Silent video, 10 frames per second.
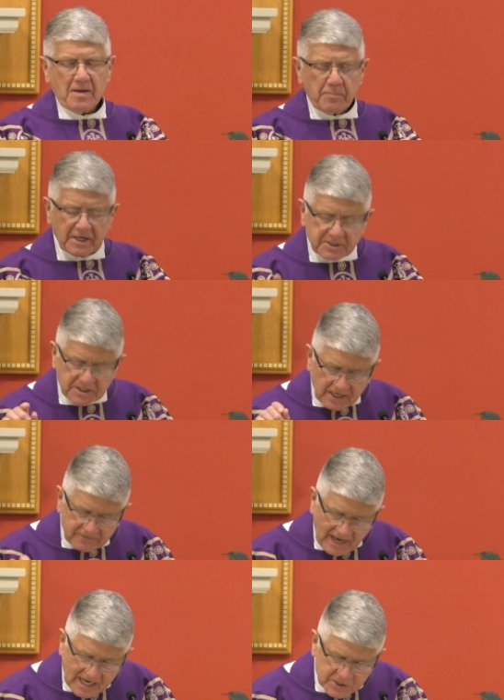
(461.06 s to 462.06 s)
But instead of
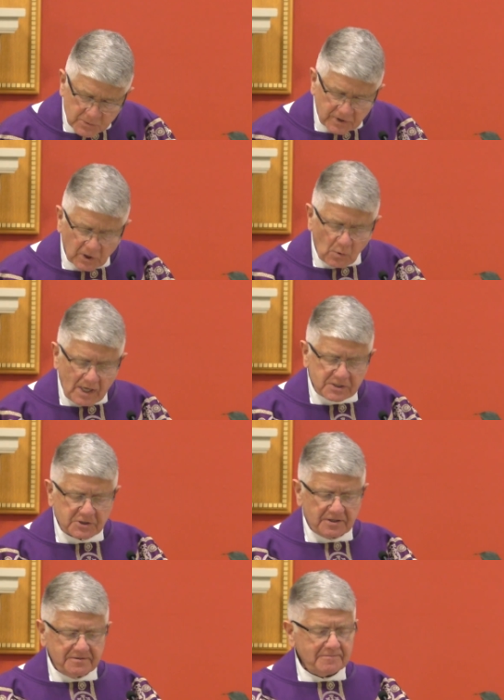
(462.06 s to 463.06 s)
answering the
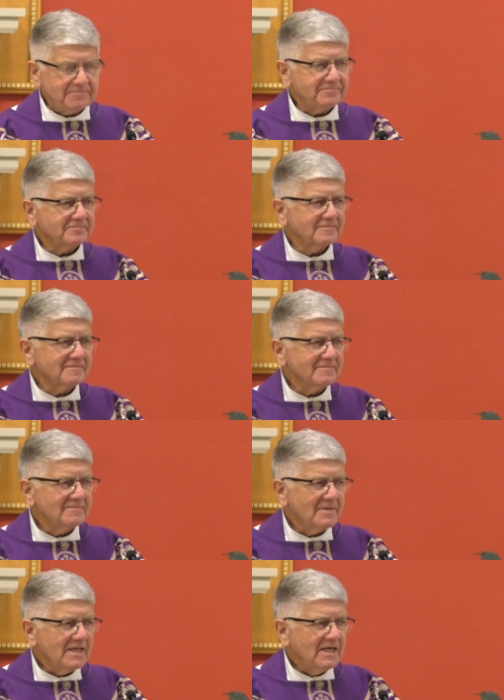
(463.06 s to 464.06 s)
question,
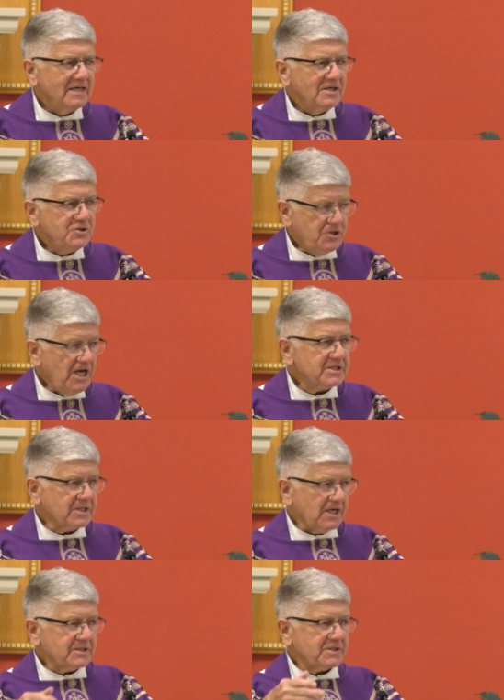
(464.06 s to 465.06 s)

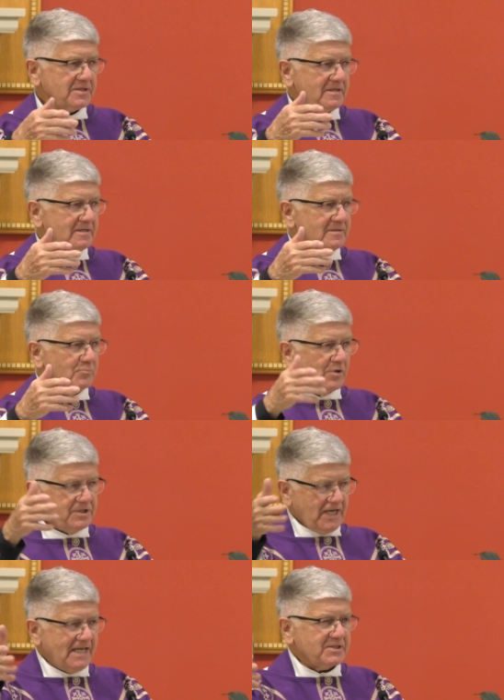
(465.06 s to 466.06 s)
Jesus
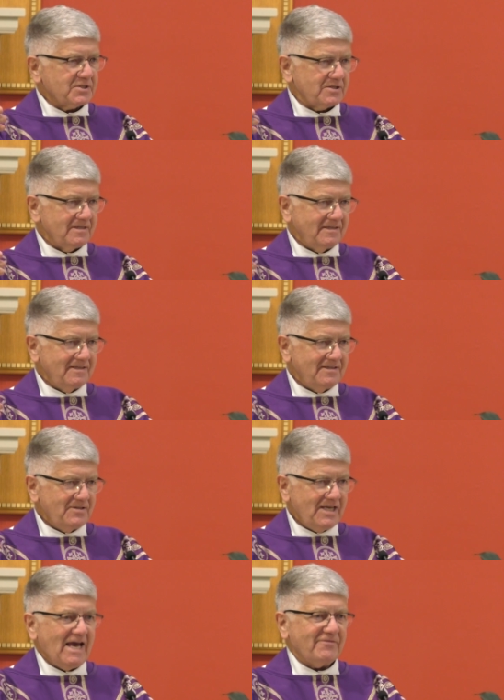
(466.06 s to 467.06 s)
presents
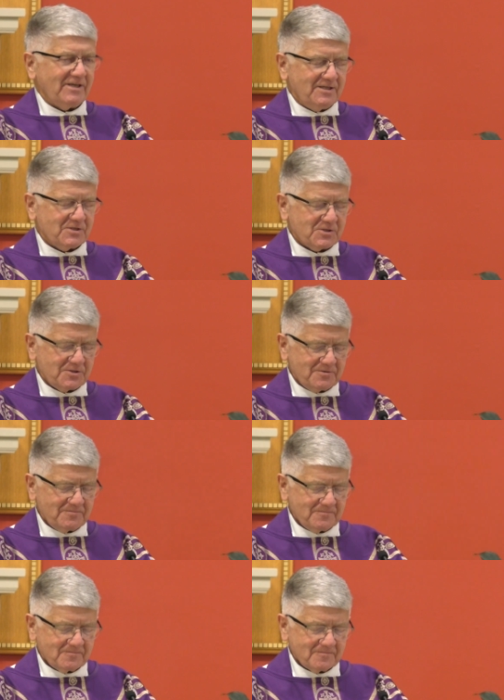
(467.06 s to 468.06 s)
the evidence
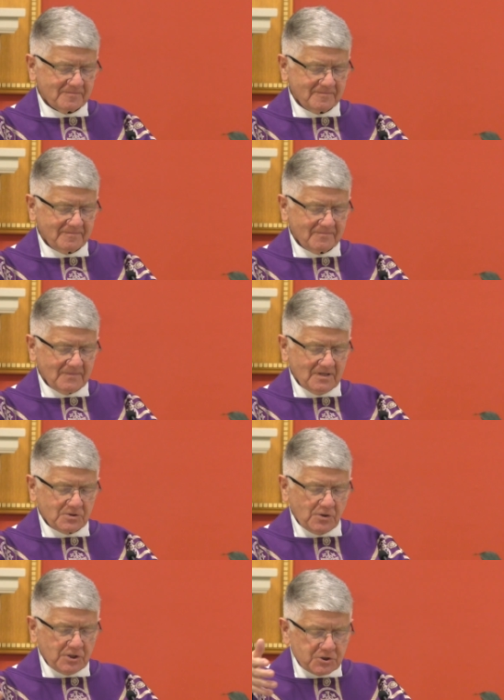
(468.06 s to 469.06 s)

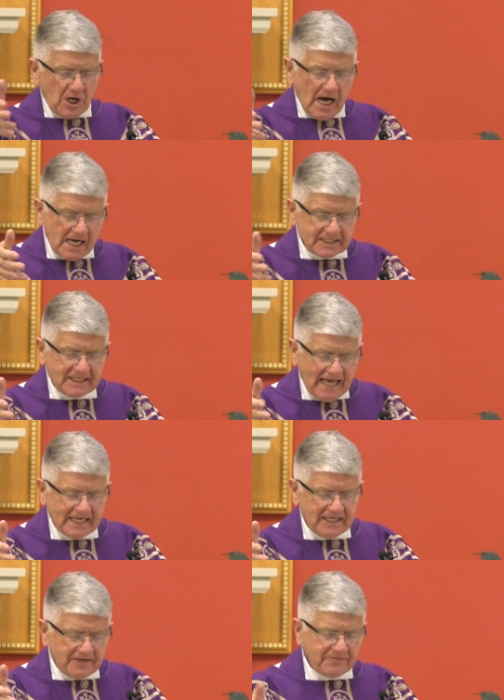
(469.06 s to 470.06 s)
so that John
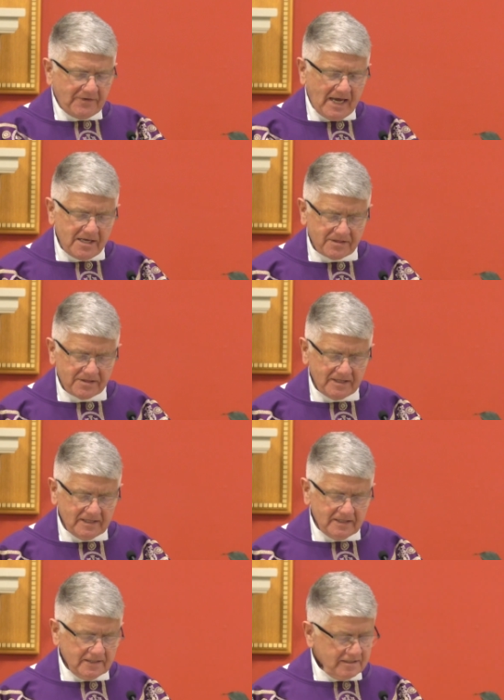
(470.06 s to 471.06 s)
can, in faith,
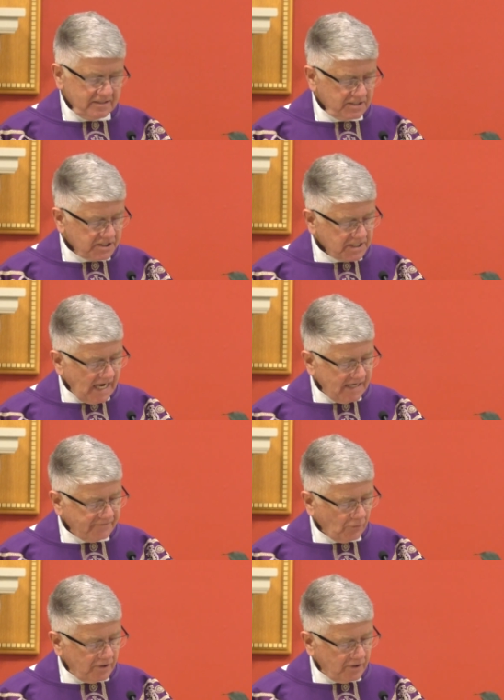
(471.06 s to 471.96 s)
decide for